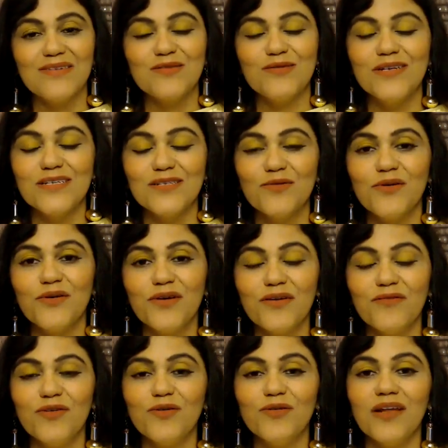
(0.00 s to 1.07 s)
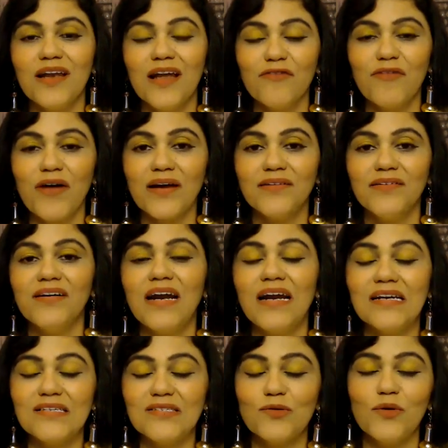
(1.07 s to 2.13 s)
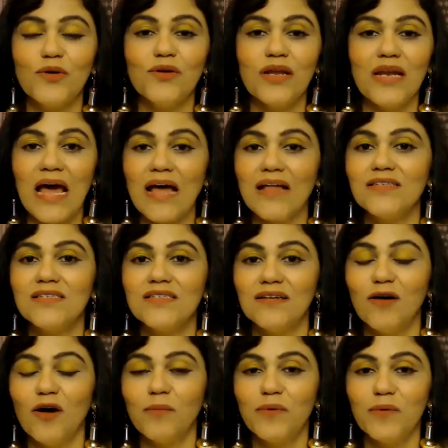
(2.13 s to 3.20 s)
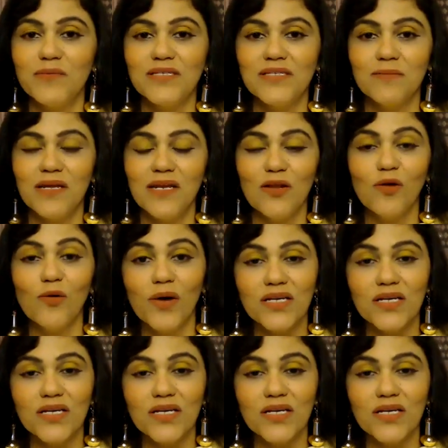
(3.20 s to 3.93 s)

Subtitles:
So it is going to give you the luck factor, and it's going to enhance the optimism in you